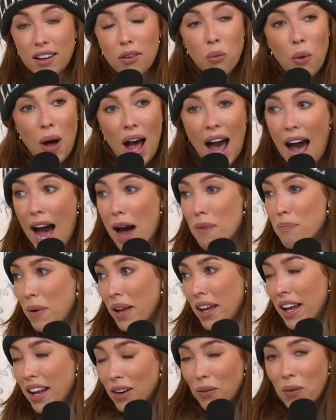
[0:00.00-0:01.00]
What
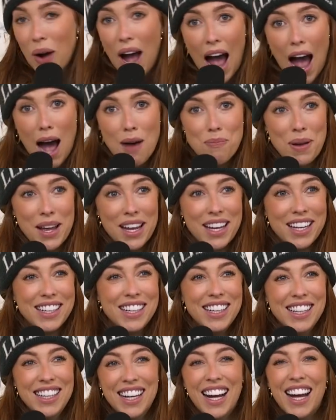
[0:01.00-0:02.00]
happened? What
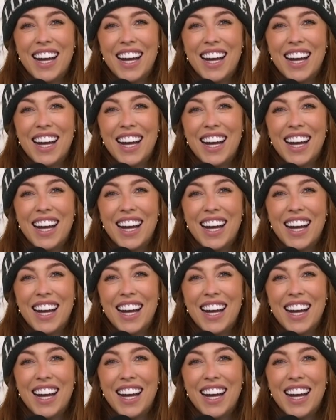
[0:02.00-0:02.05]
happened?